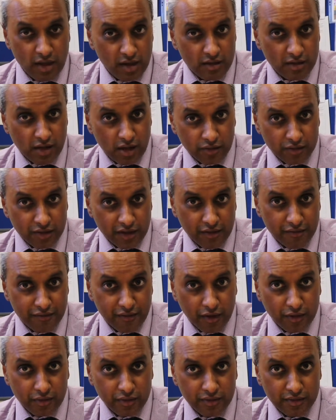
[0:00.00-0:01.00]
holding a
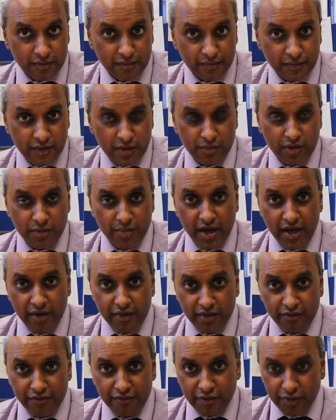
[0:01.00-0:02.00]
phone,
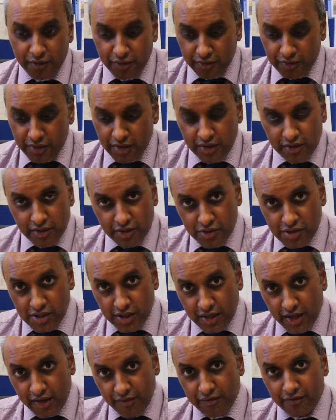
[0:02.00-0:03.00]
preparing food, using a
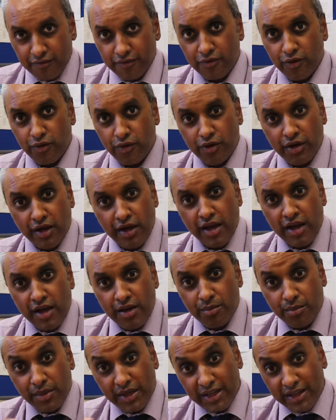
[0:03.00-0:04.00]
knife and fork,
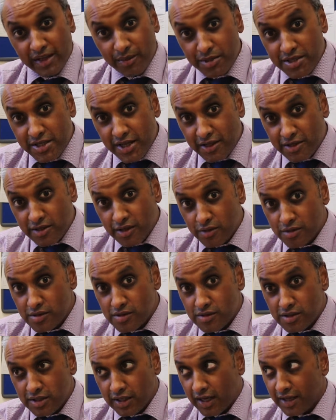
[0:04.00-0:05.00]
peeling potatoes
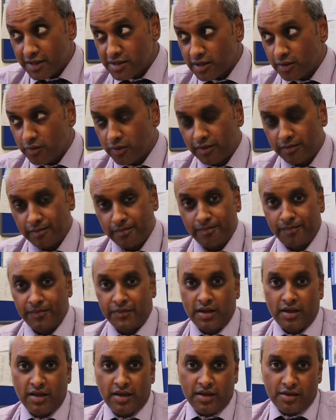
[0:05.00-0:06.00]
is a classic one.
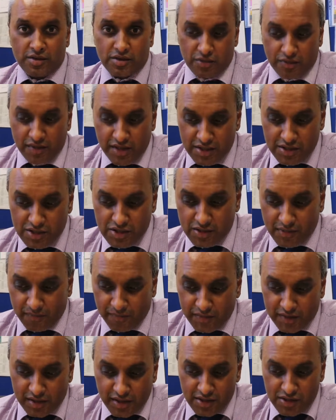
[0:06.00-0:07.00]
So these
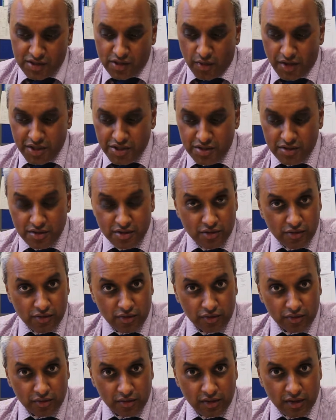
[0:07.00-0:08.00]
questions are
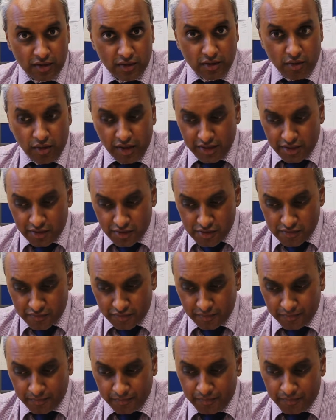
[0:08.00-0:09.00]
all quite useful.